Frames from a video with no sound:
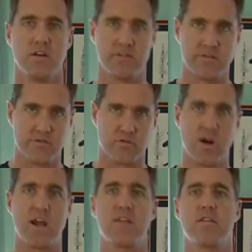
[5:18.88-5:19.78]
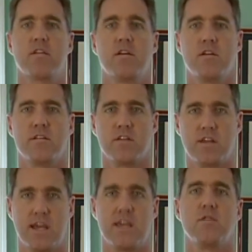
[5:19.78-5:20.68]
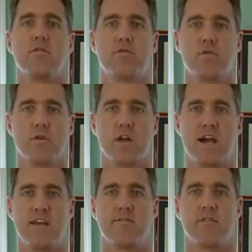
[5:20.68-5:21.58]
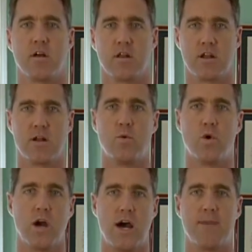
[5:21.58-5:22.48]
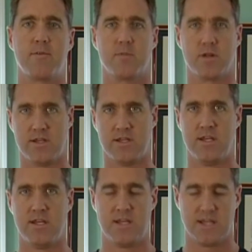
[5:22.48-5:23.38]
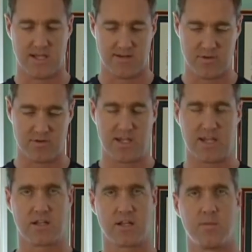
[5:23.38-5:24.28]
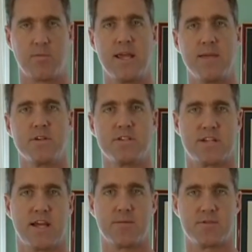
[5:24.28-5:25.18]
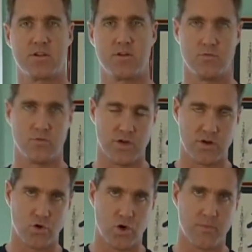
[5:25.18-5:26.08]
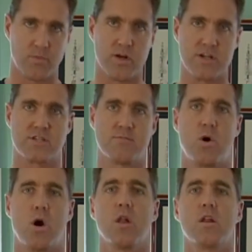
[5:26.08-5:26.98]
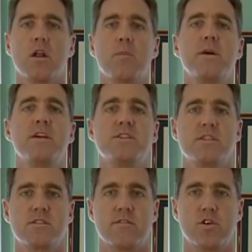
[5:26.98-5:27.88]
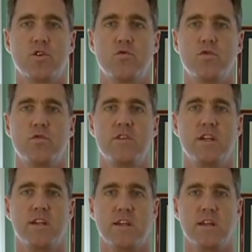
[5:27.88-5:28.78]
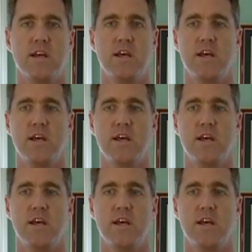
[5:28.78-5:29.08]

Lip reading: strength to get you through life a little more optimally. And if you take little baby steps and you incorporate small little pieces of a new routine,